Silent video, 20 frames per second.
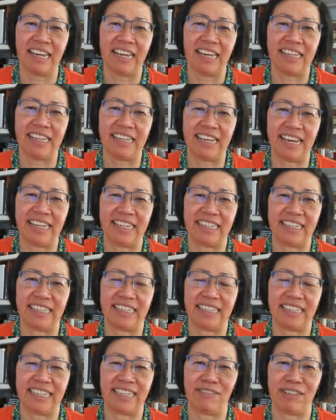that
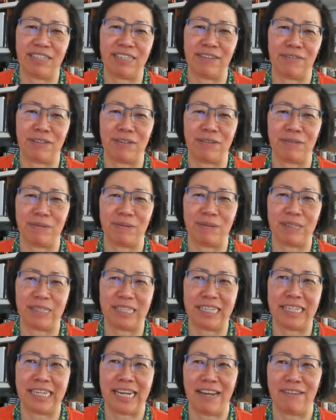even if you
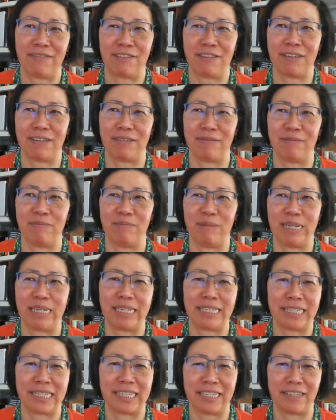did have the money
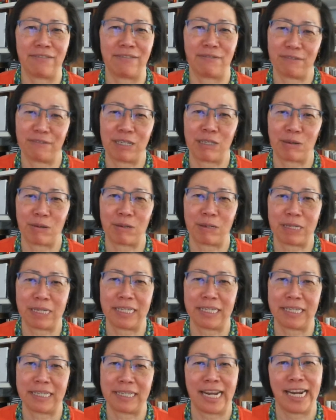to give
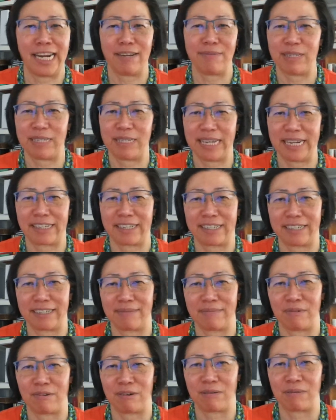resources, time is actually
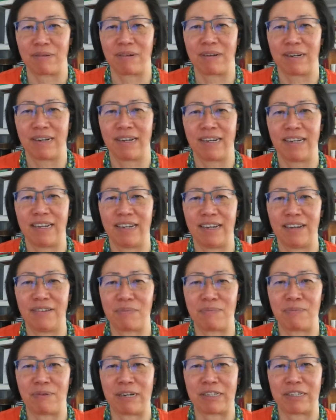more of a
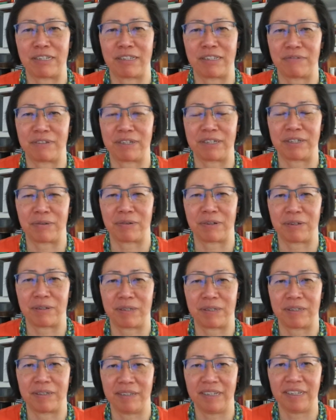precious
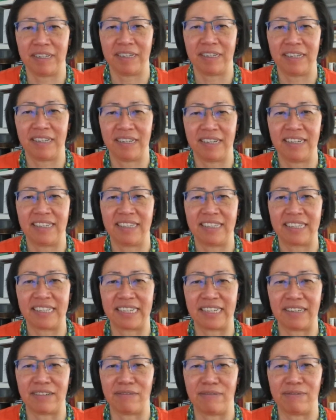resource to
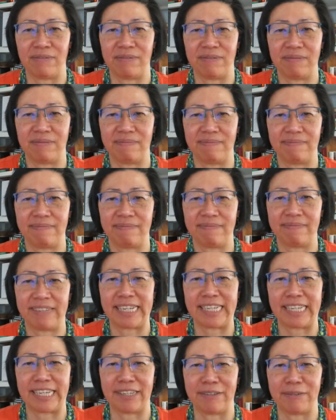give.
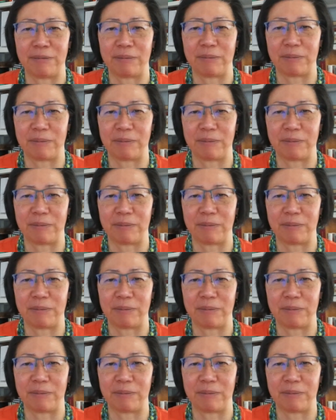Thank you.